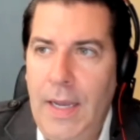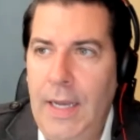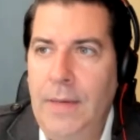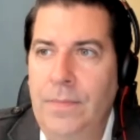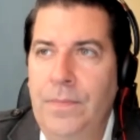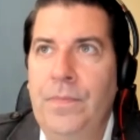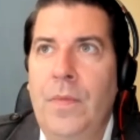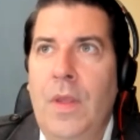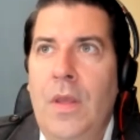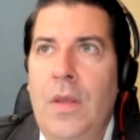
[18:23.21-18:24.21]
I
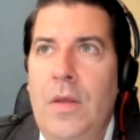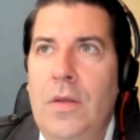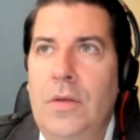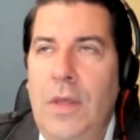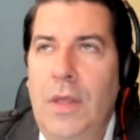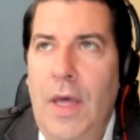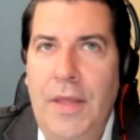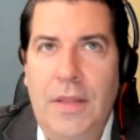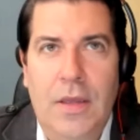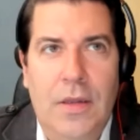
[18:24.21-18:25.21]

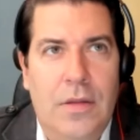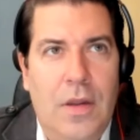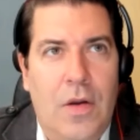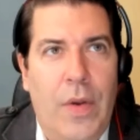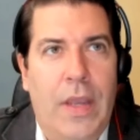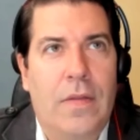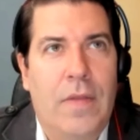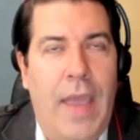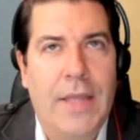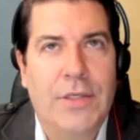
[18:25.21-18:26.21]
think the quick
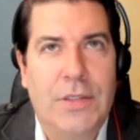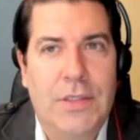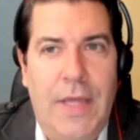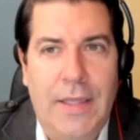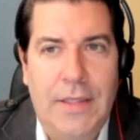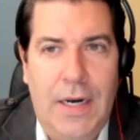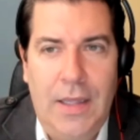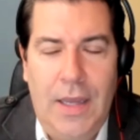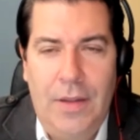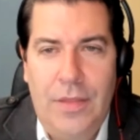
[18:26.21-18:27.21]
tangent to that
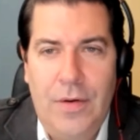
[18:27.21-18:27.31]
I'd